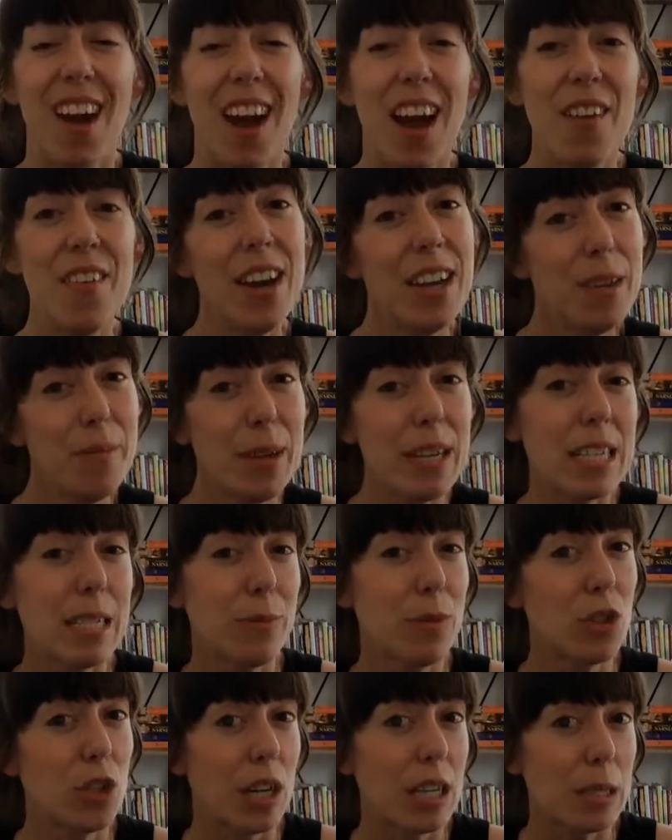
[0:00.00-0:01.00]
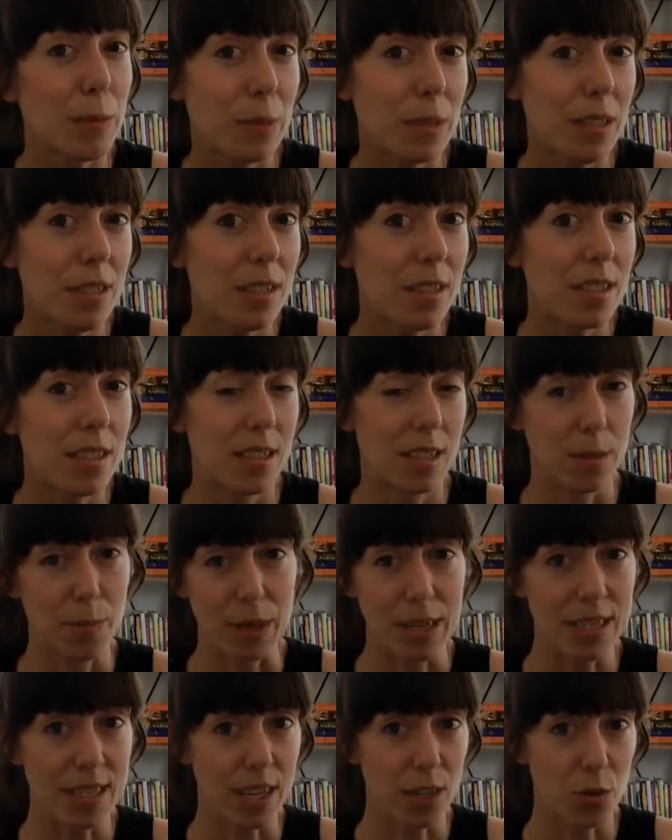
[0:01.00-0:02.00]
I've had to make some adjustments to
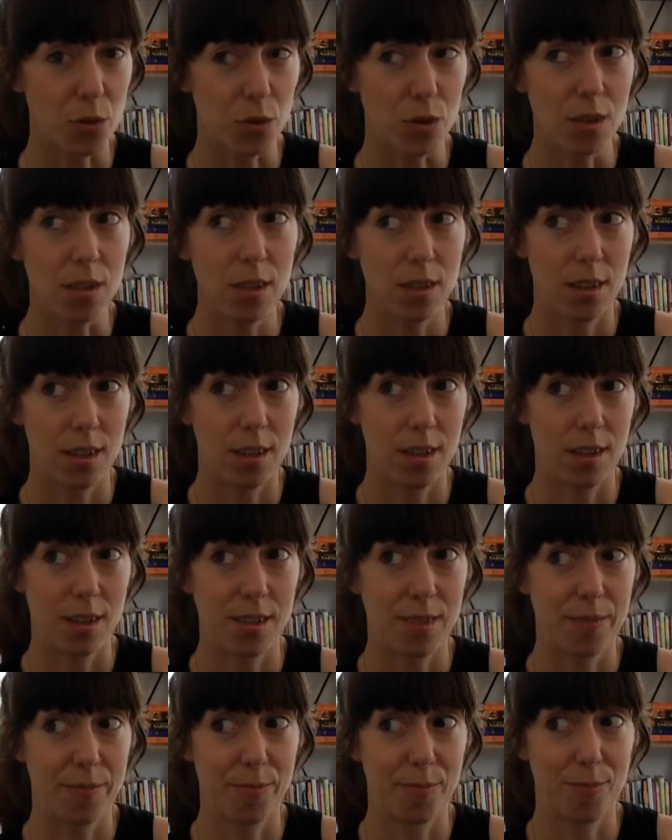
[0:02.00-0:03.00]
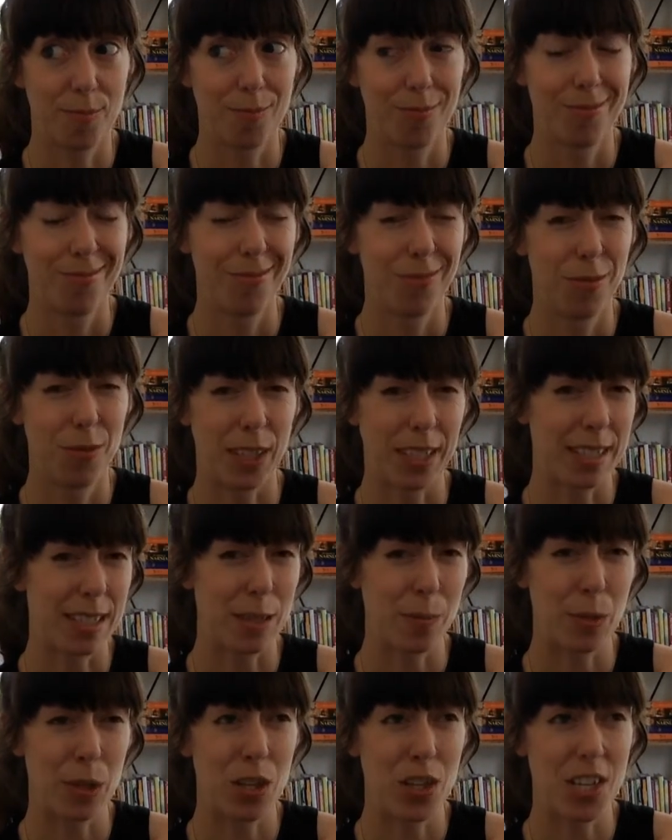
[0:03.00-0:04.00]
my schedule.
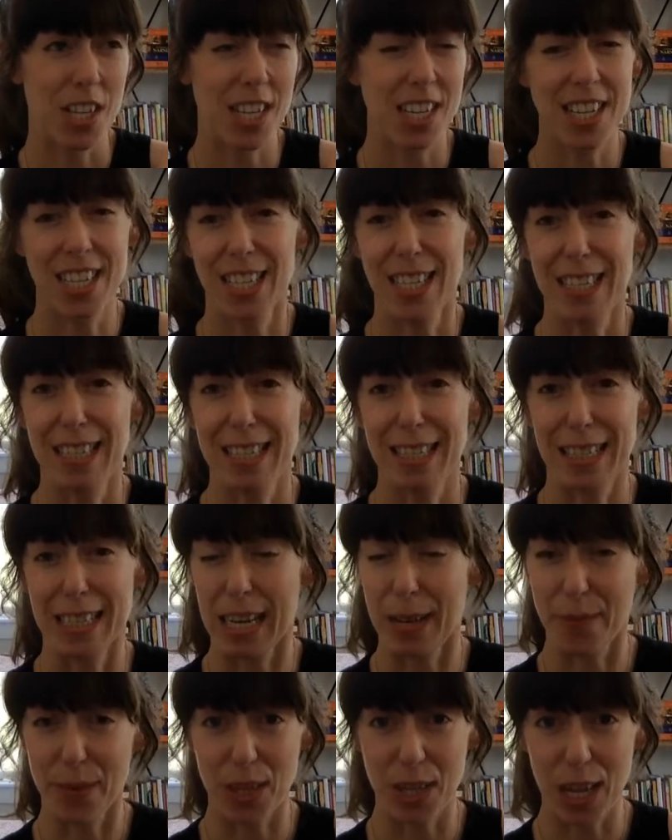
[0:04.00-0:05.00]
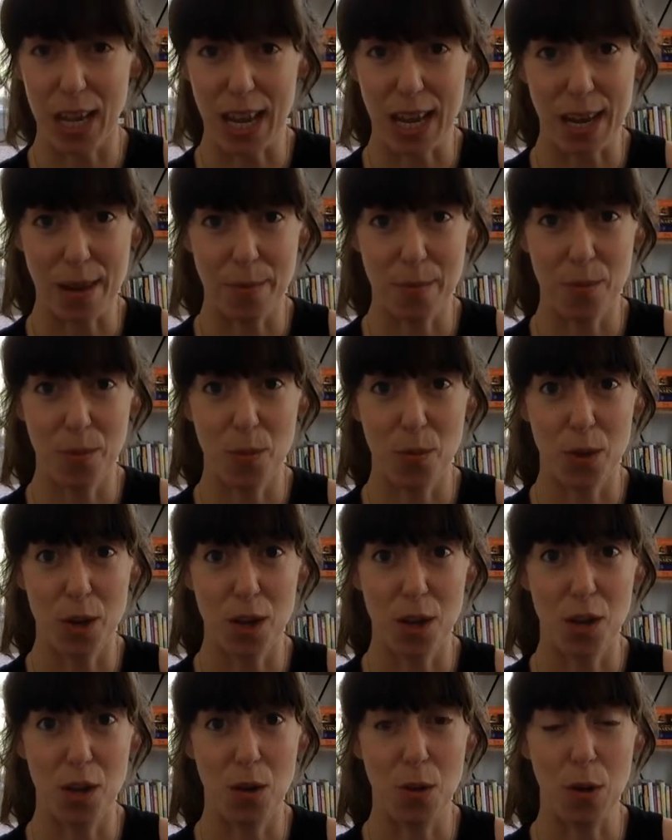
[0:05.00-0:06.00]
Flexibility is the name of the game
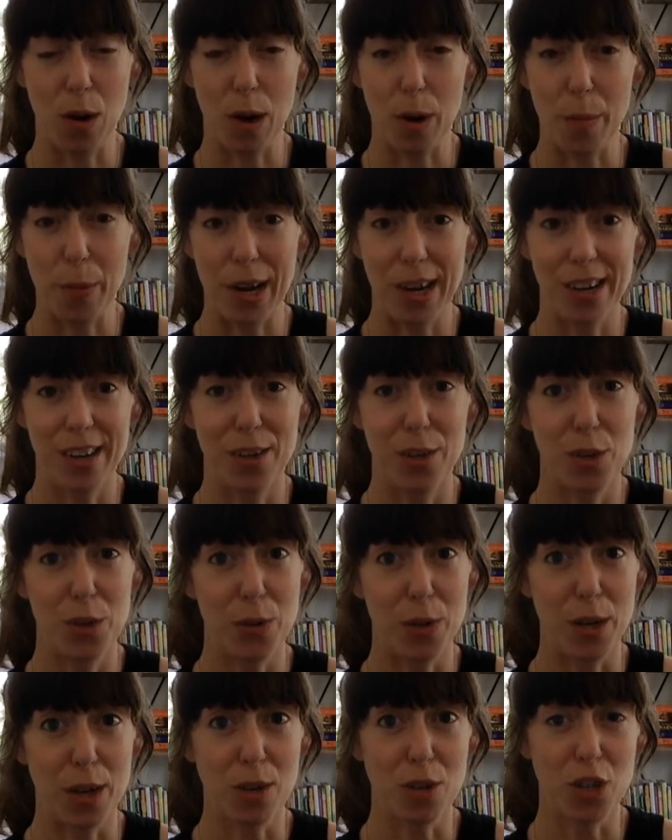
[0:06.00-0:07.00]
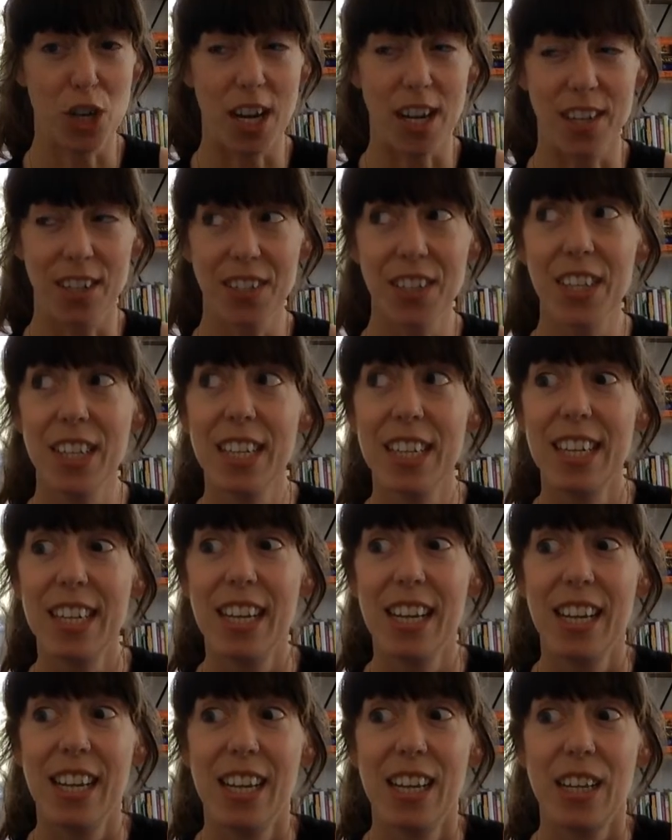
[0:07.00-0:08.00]
when you are a parent to a young child.
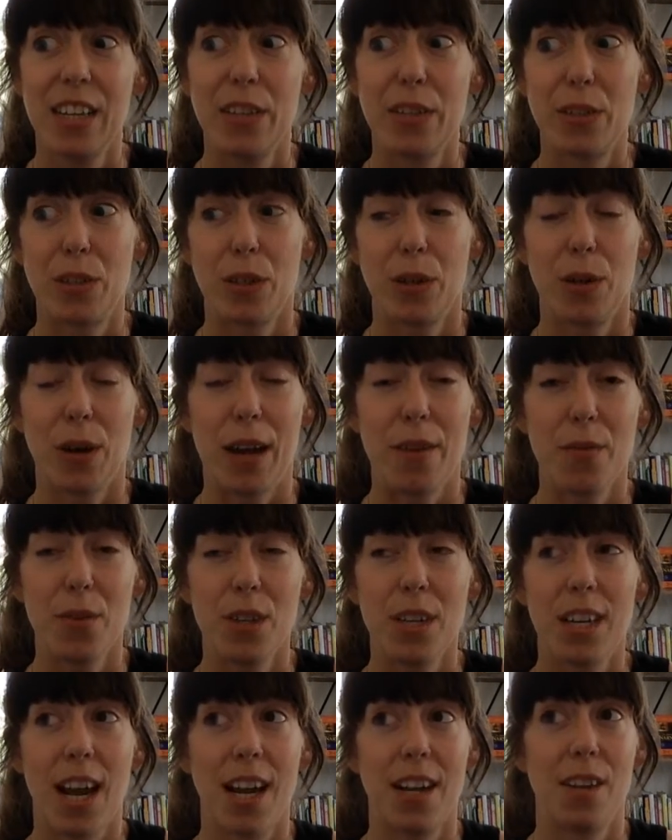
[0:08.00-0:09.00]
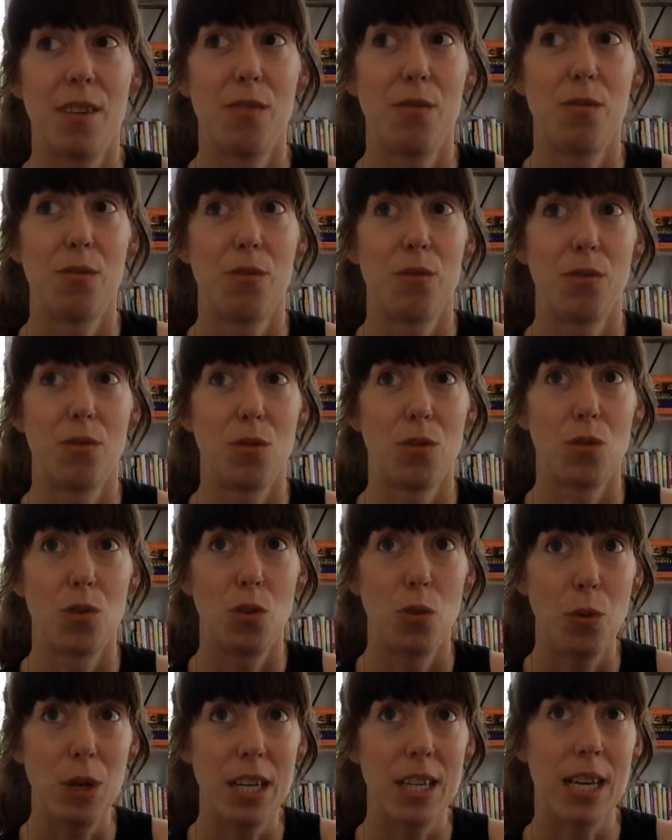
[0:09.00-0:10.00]
So I've really kind of
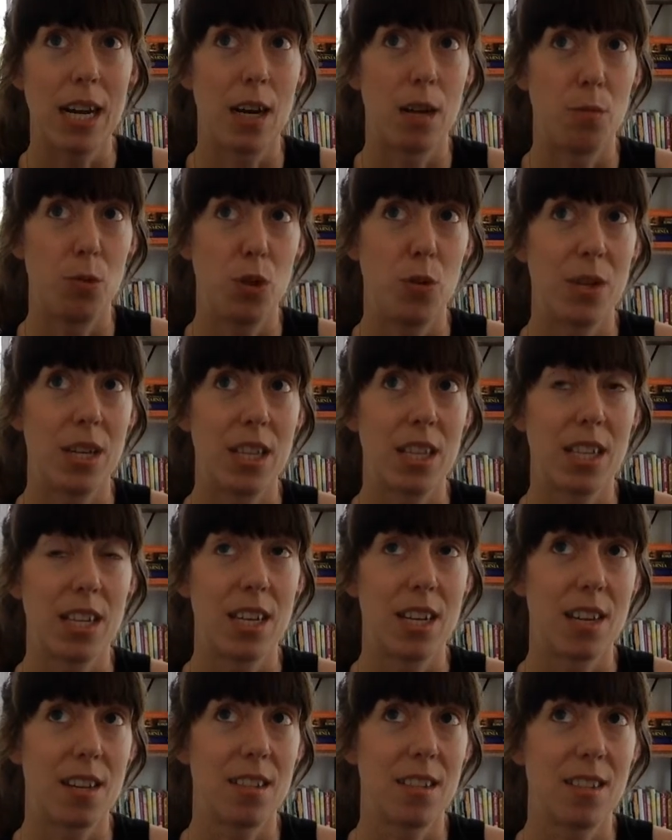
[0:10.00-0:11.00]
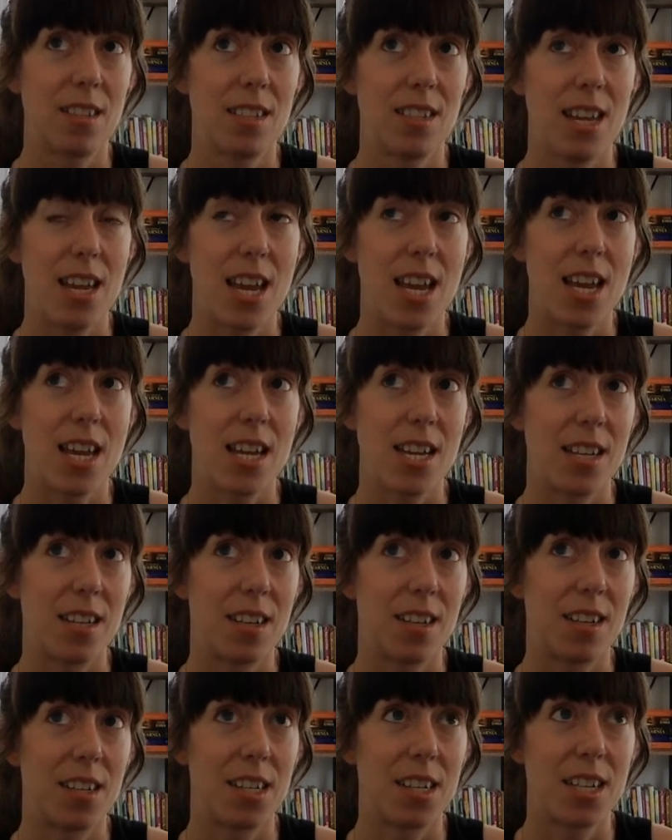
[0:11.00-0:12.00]
tweaked how I'm doing things,
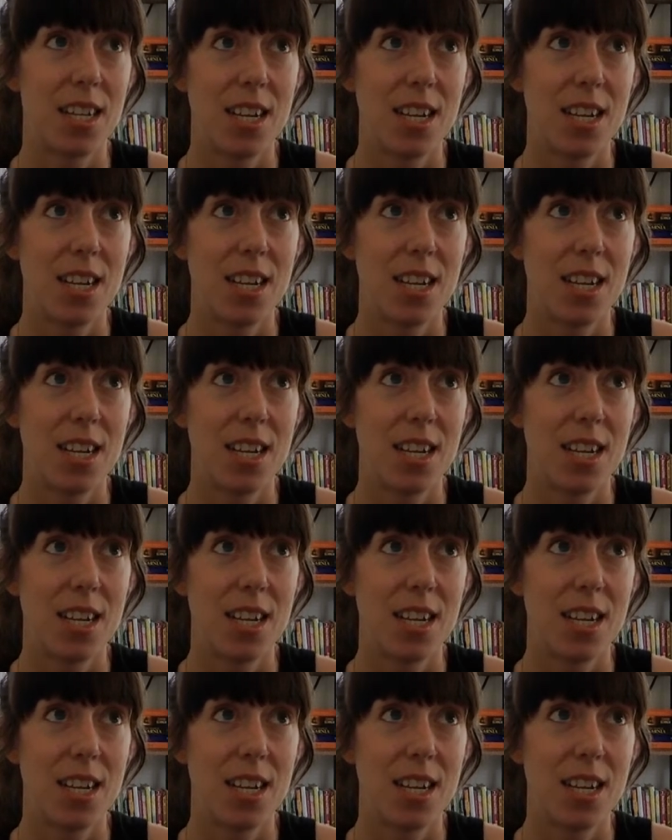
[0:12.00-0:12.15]
and